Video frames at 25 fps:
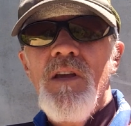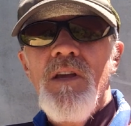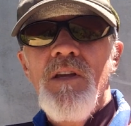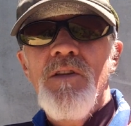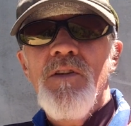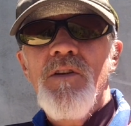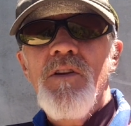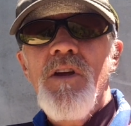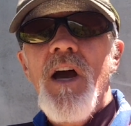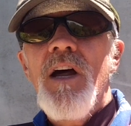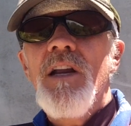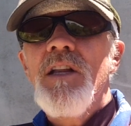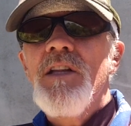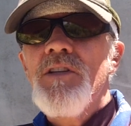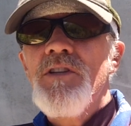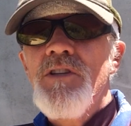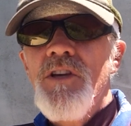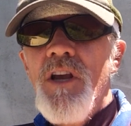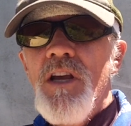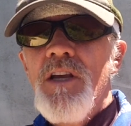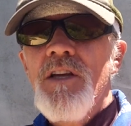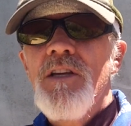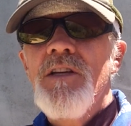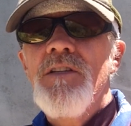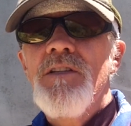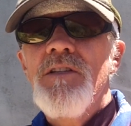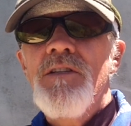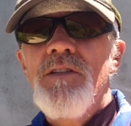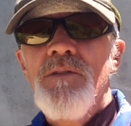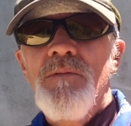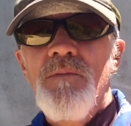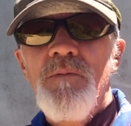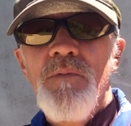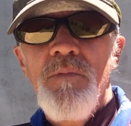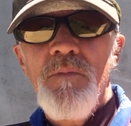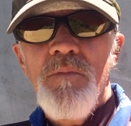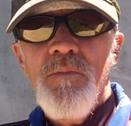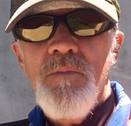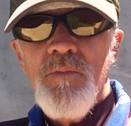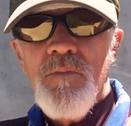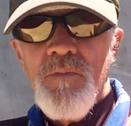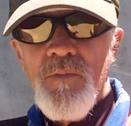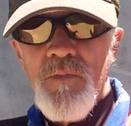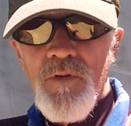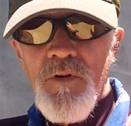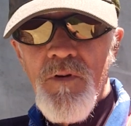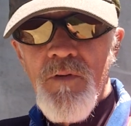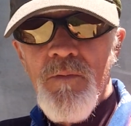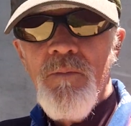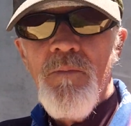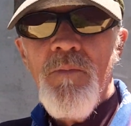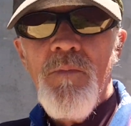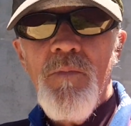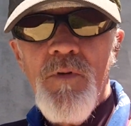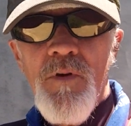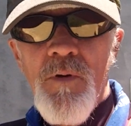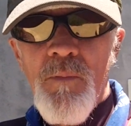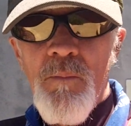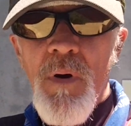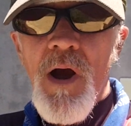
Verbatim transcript: And you got to change your your